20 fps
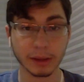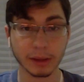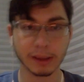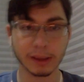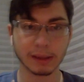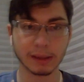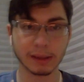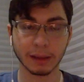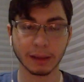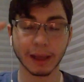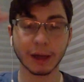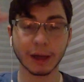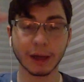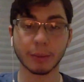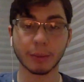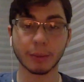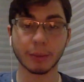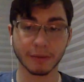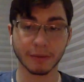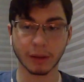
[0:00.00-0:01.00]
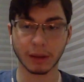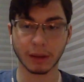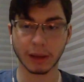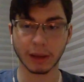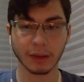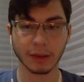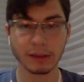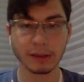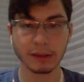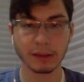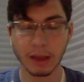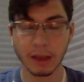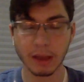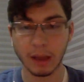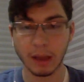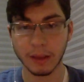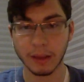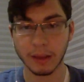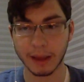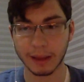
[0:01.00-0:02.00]
and it's a layer above the clouds
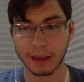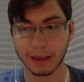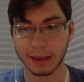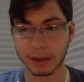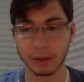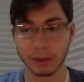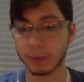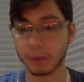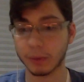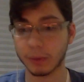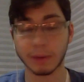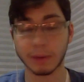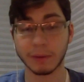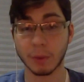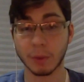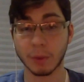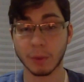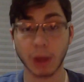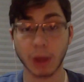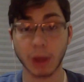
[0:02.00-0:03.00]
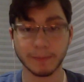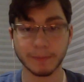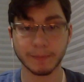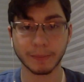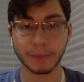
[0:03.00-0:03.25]
that lets you do whatever you want.